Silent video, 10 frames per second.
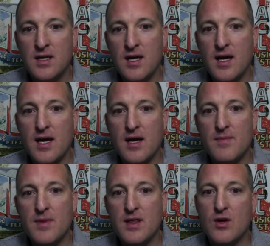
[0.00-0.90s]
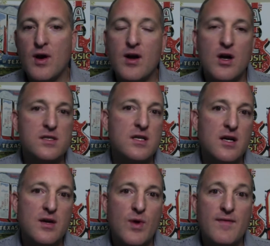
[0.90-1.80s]
Um, in the greater Austin
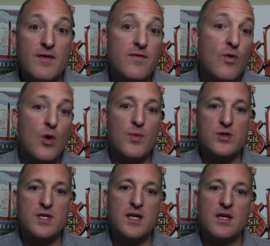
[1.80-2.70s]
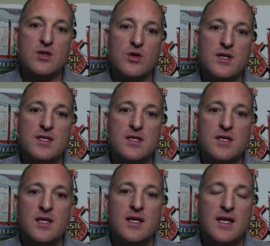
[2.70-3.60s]
area, we have a four percent
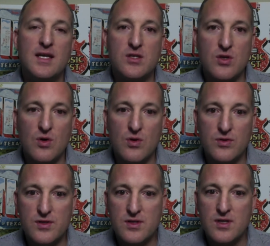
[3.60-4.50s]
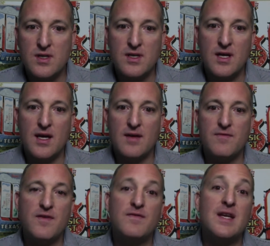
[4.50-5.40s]
increase in solds, uh,
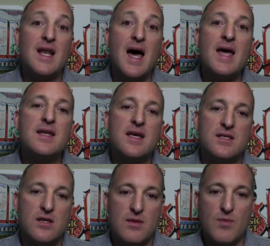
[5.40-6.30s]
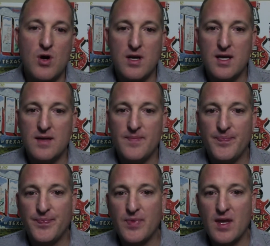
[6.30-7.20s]
fifty-nine days on the market,
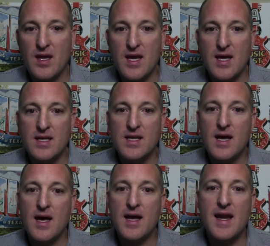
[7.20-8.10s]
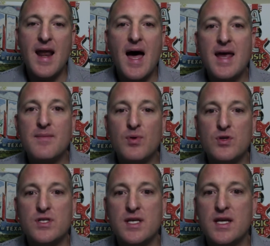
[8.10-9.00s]
and uh, a nine
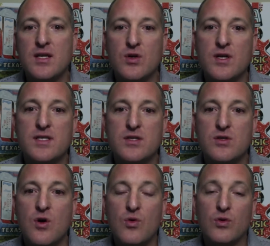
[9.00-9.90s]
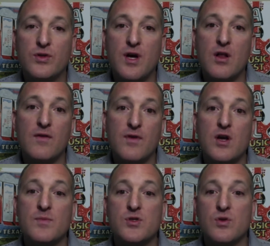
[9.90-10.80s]
percent increase in total dollar
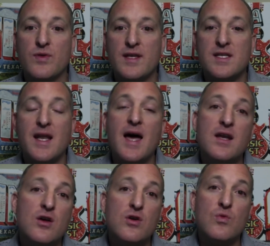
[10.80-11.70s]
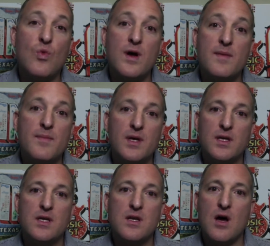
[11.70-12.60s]
volume sold. That's nine hundred one
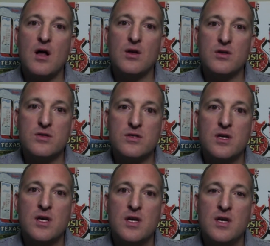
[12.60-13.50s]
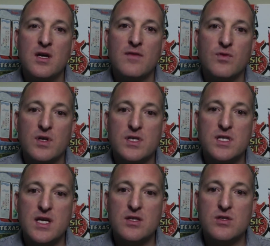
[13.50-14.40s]
million dollars of real
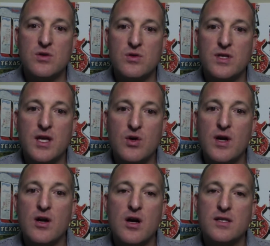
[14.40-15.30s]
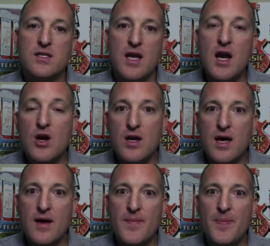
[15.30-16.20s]
estate sold in the greater Austin
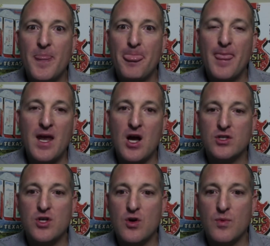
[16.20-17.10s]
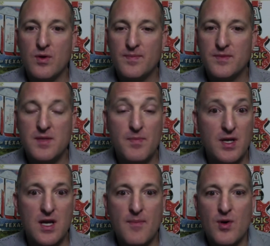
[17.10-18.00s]
area in October. It's a
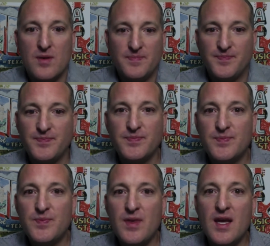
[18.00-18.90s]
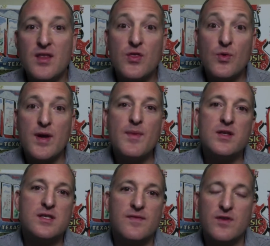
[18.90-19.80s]
big number. And three
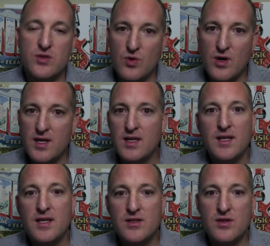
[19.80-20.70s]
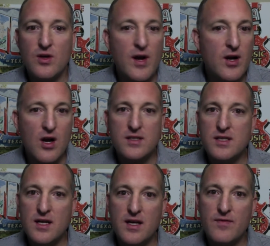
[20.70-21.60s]
months inventory. So the greater
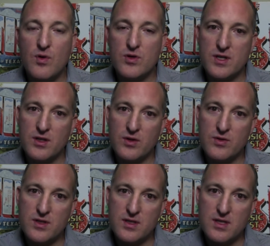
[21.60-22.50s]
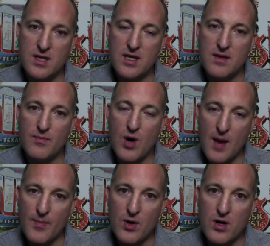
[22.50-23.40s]
Austin area, of course, includes the city
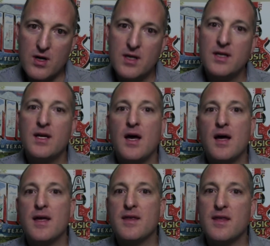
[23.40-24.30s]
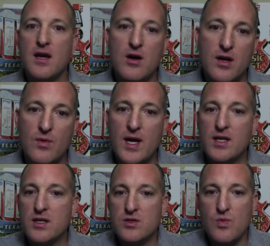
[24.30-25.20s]
proper uh, and then the area
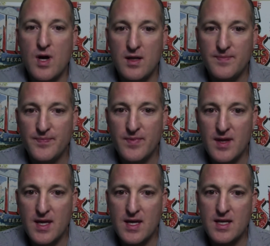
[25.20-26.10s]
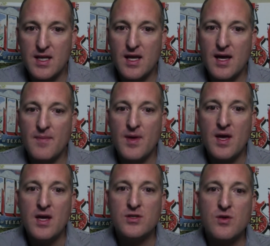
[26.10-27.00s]
around it as well. And uh,
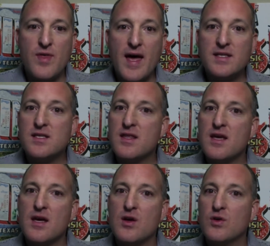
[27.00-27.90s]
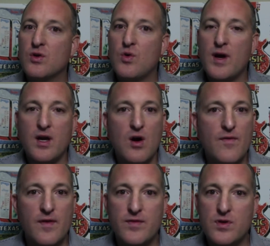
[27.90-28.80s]
so that's the quick
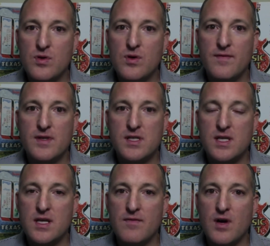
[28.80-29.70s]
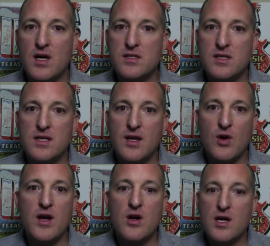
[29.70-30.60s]
overview of the city of Austin and the
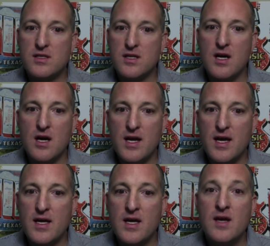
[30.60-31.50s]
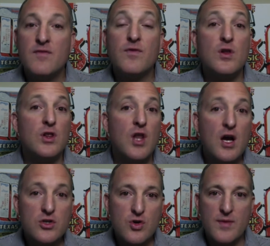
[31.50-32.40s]
greater Austin area. For
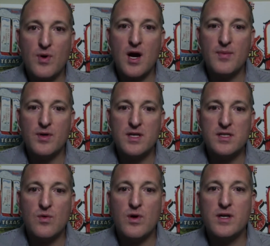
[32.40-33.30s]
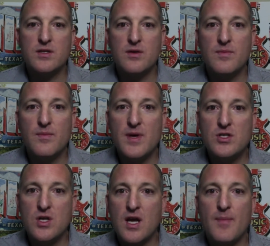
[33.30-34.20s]
luxury properties, I wanted to
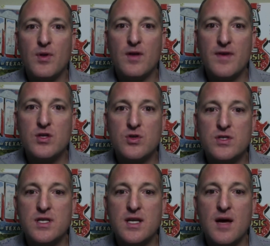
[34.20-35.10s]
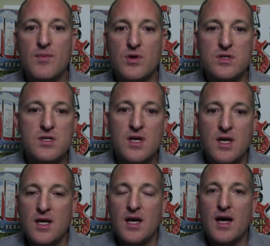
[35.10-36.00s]
mention a couple of interesting numbers.
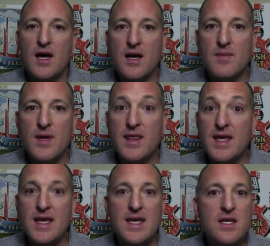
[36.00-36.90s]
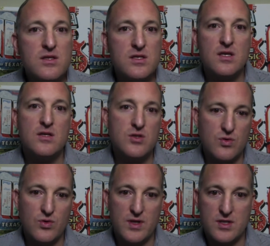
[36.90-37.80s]
Uh, in the Eanes
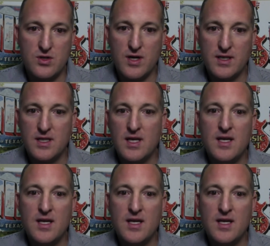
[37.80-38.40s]
School District,